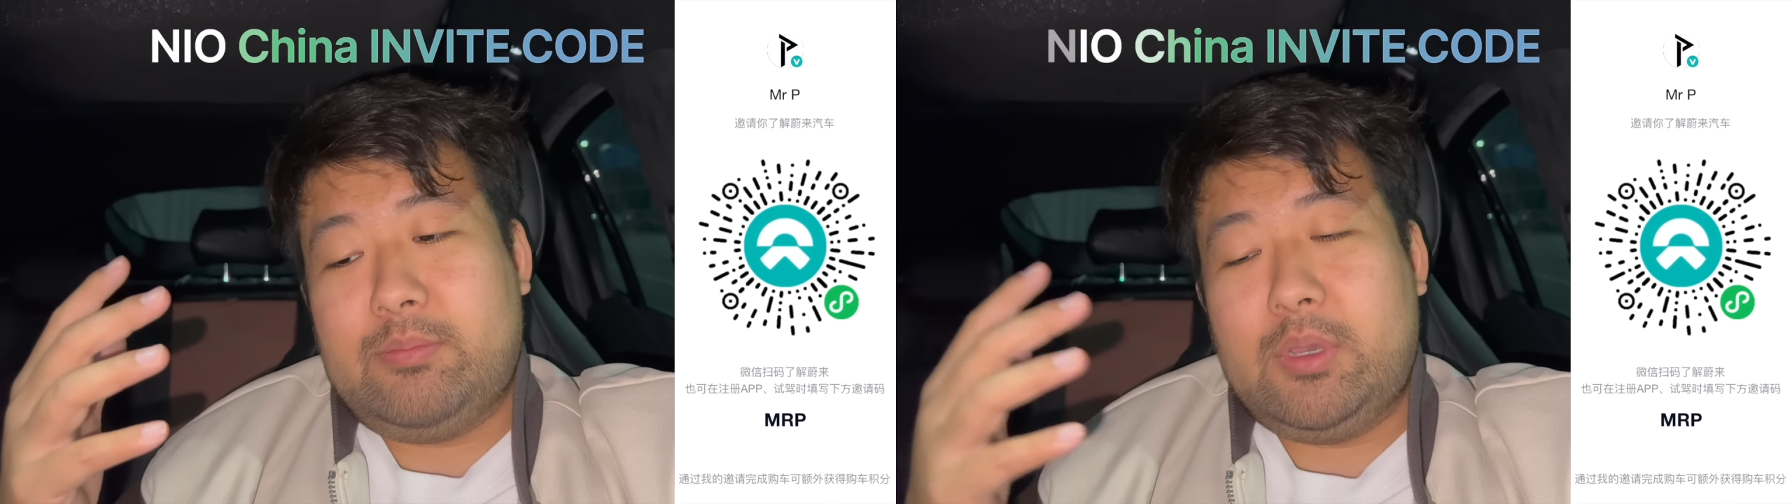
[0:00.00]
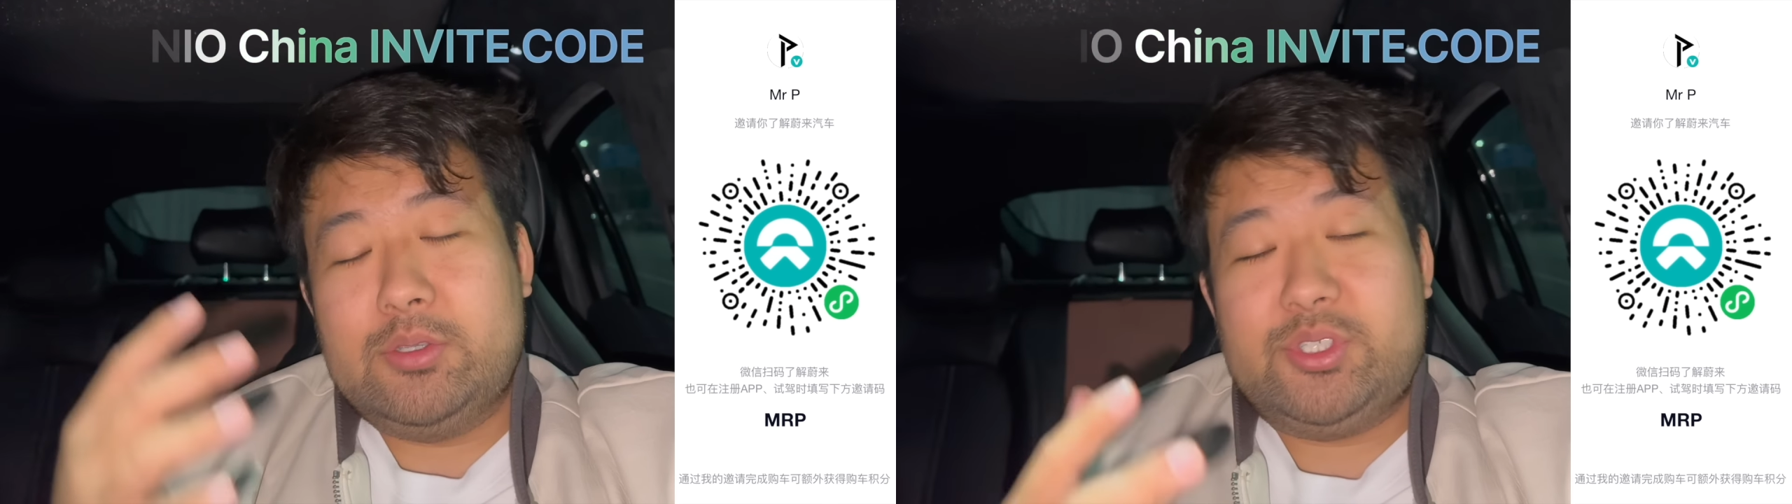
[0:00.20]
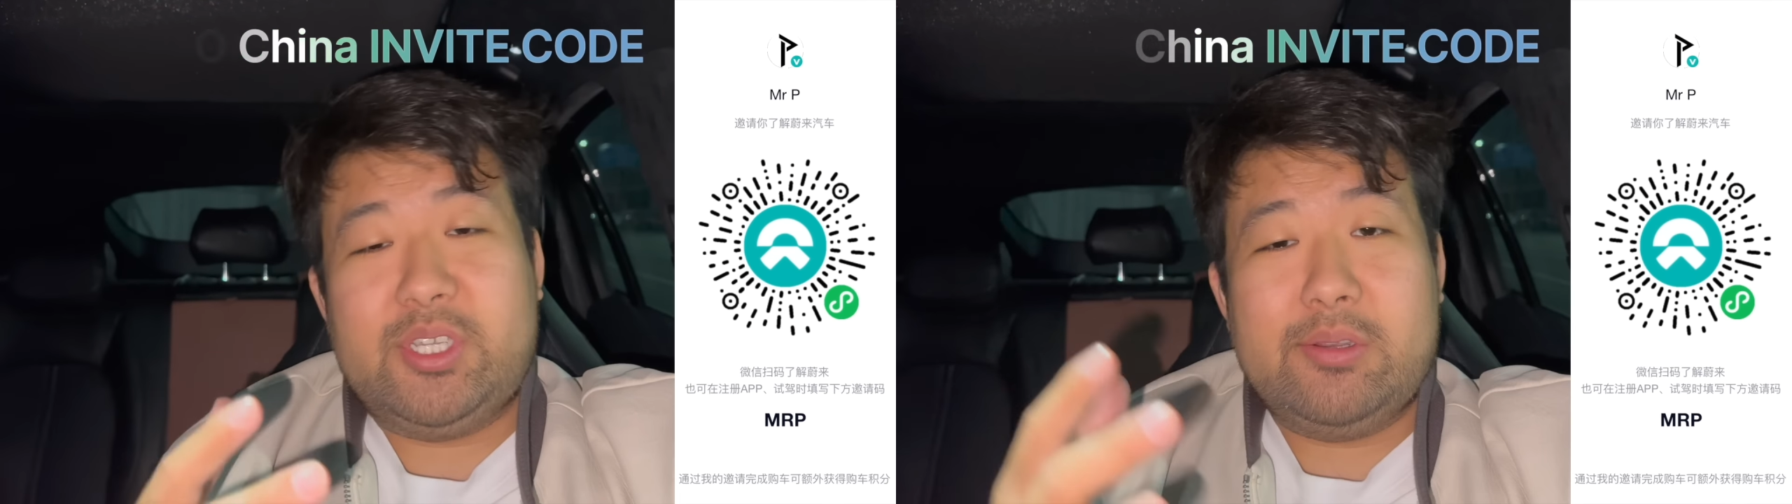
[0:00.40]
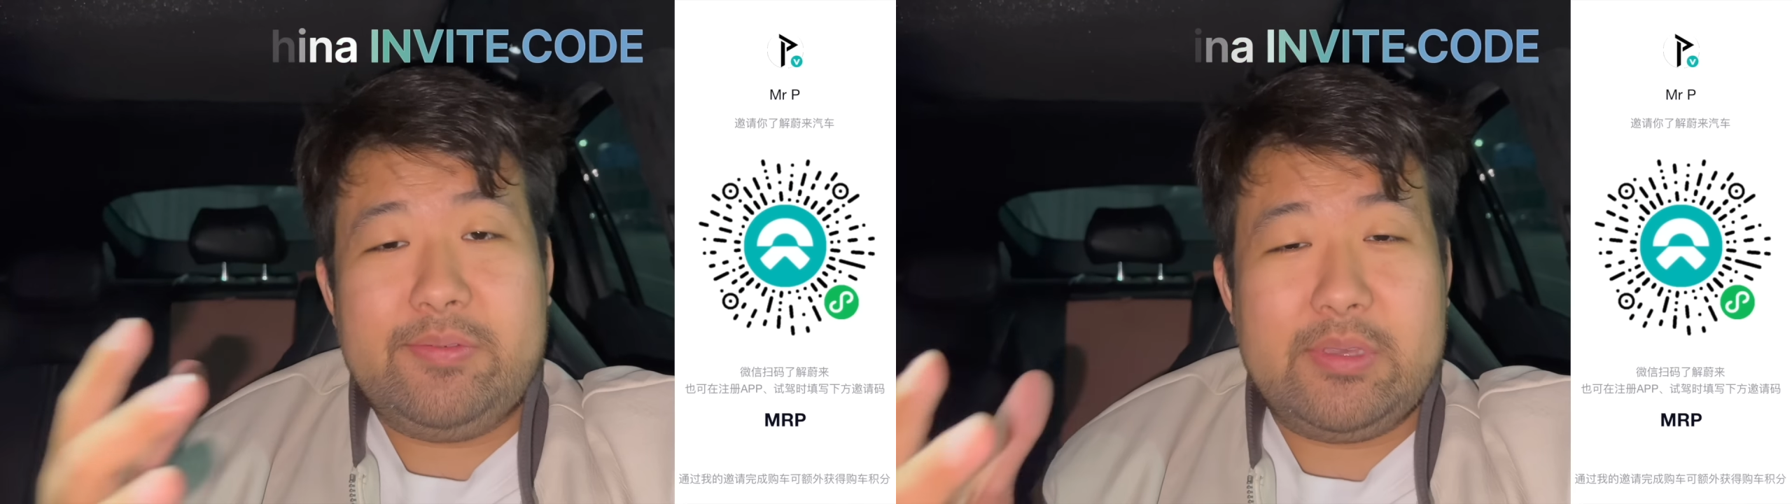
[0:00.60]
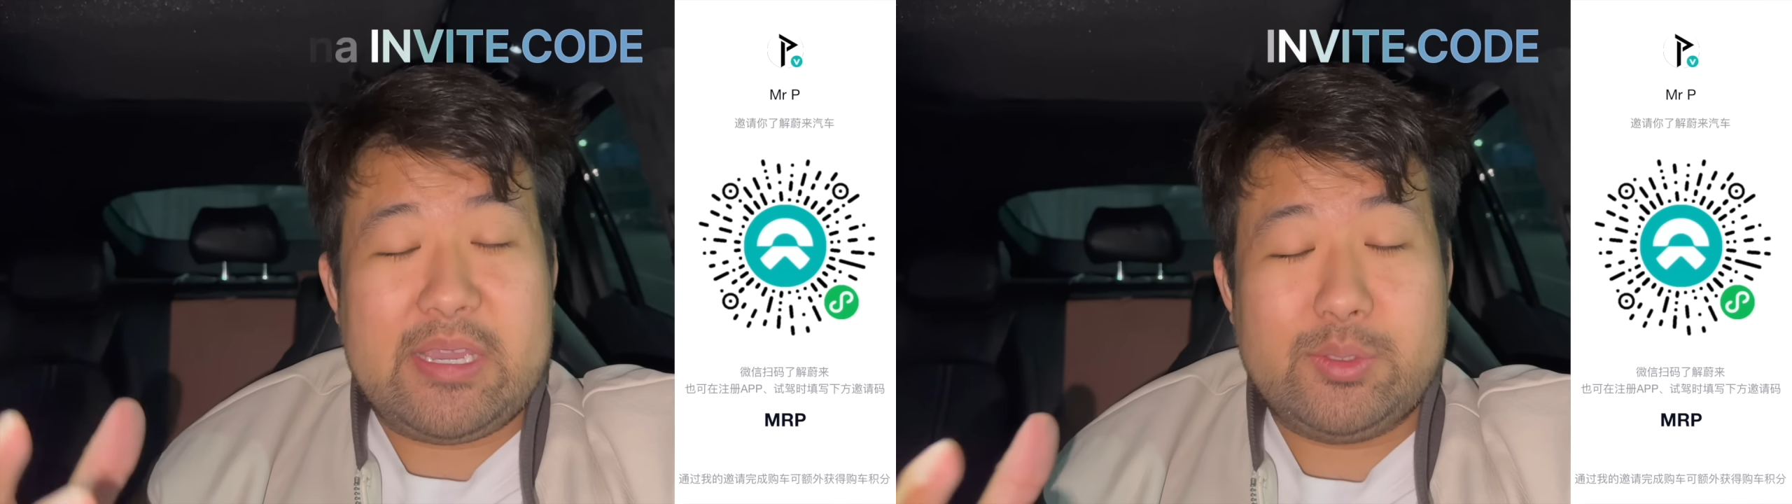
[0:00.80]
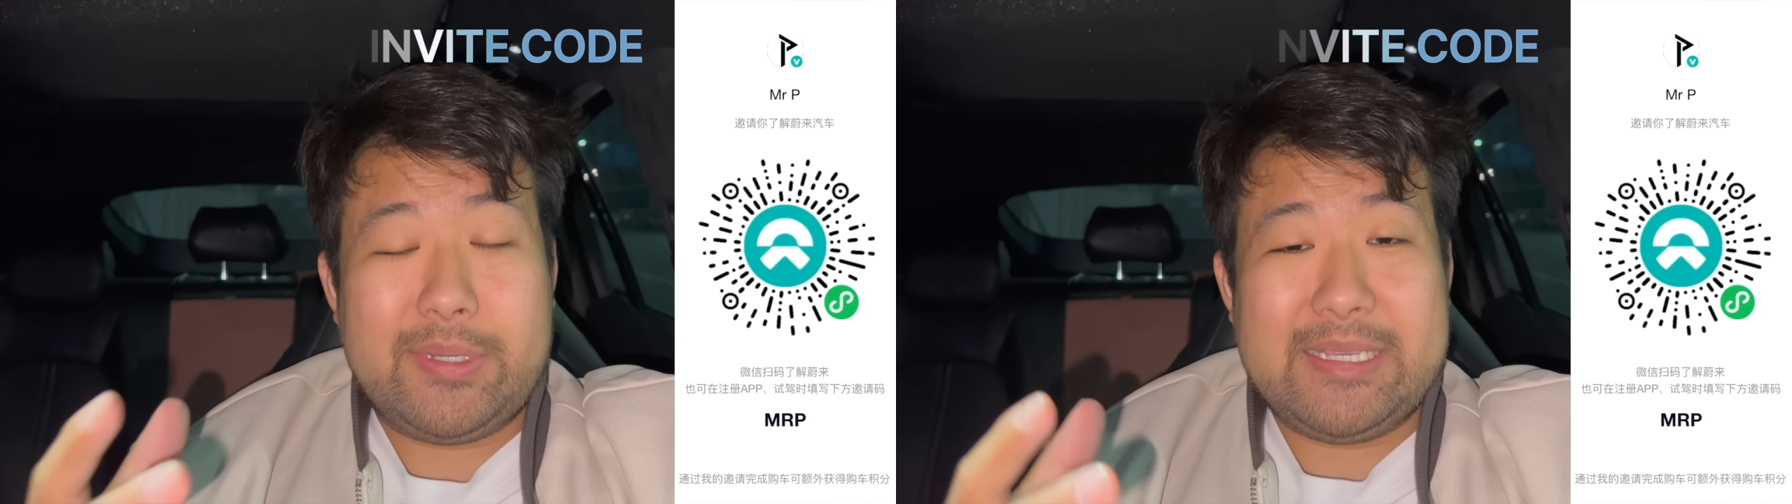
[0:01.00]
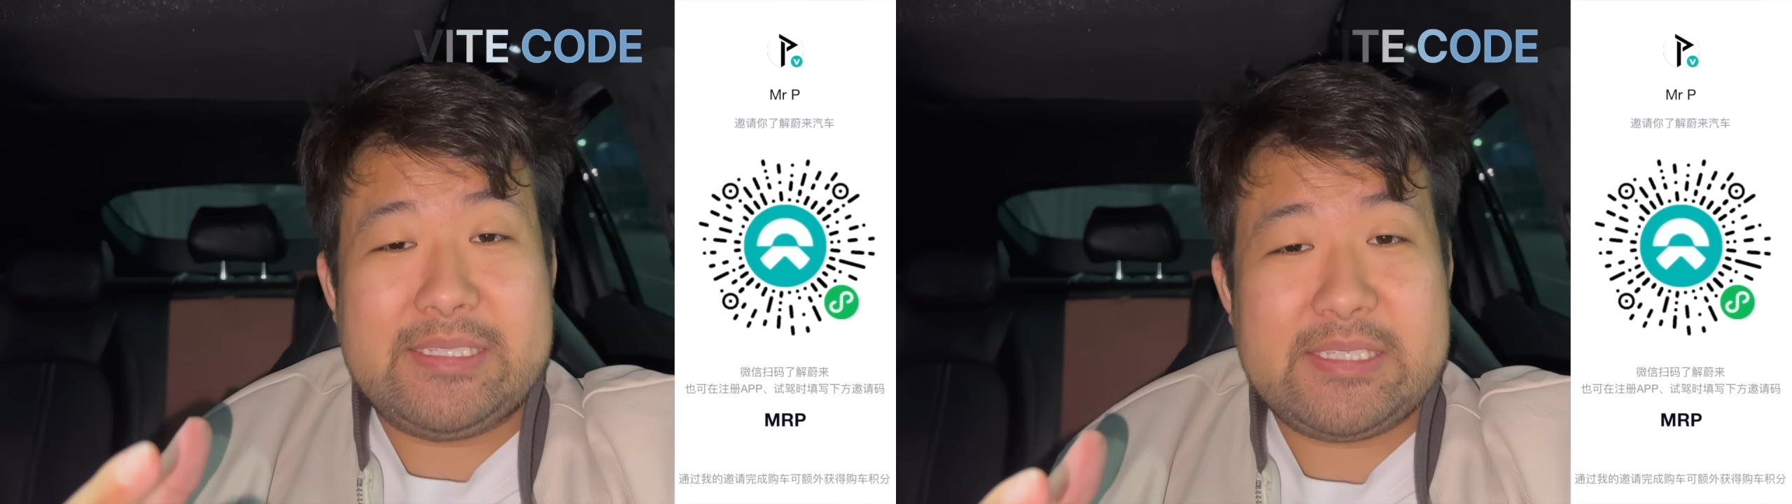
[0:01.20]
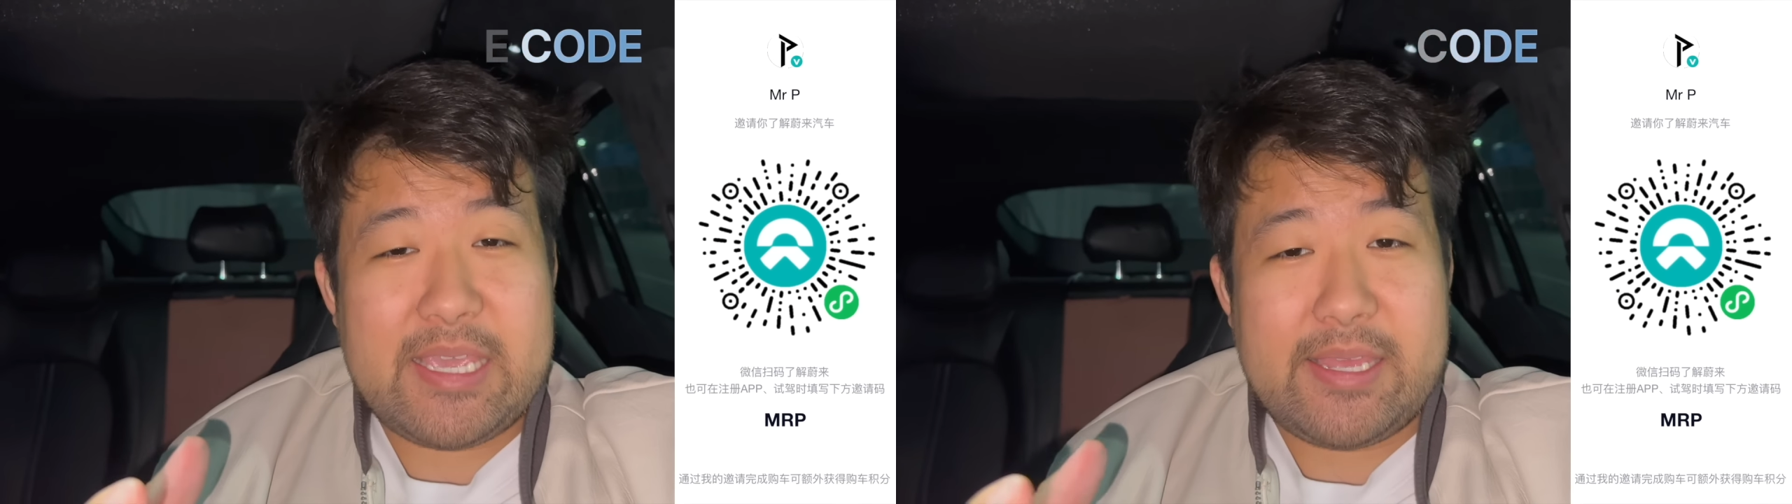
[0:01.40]
I'll share with you guys what I
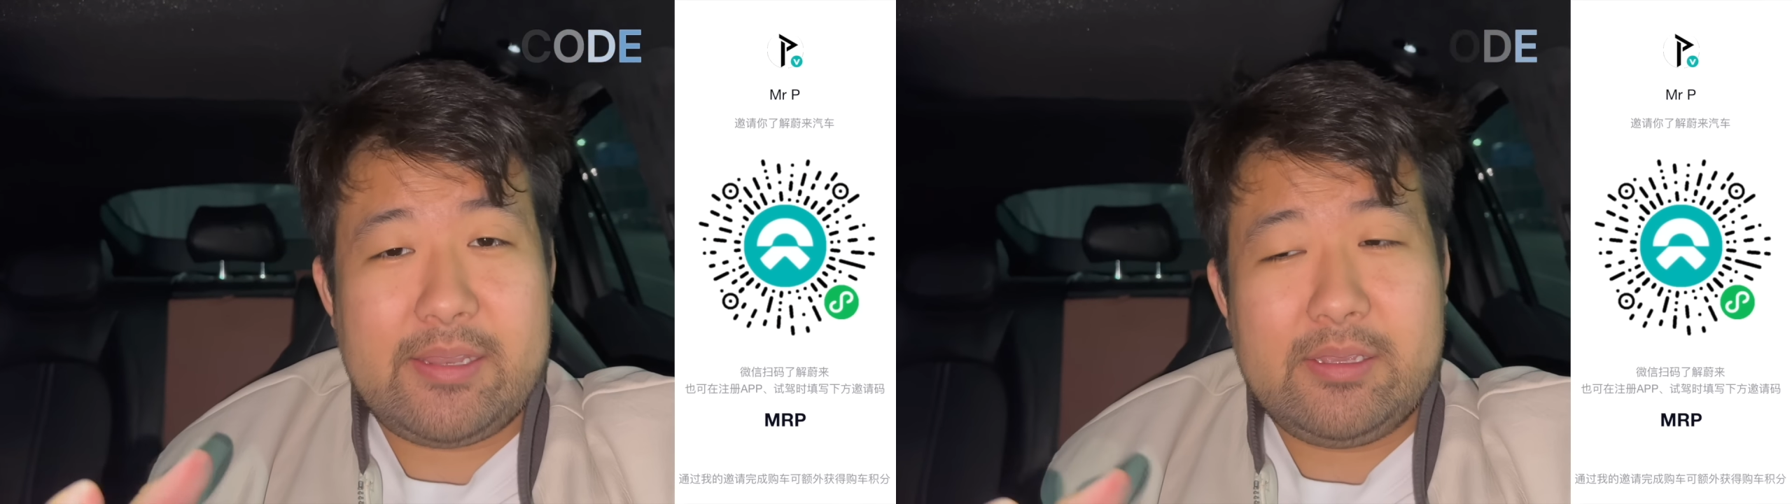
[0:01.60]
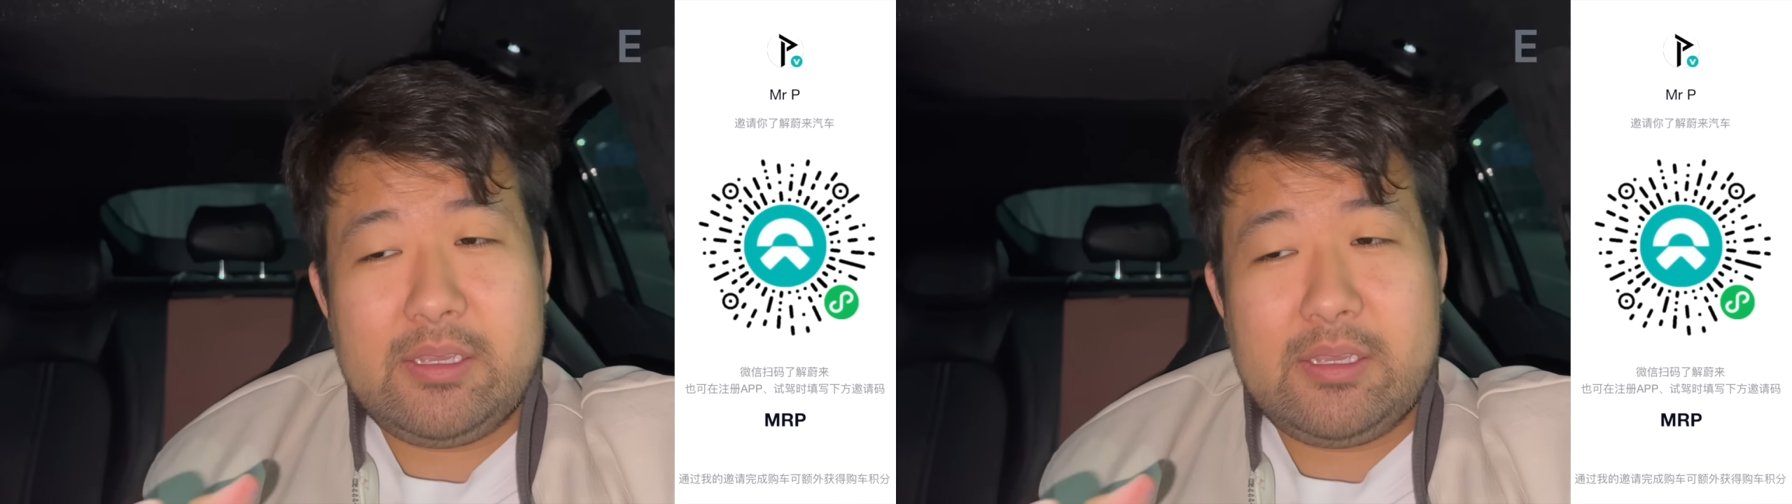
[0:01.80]
said.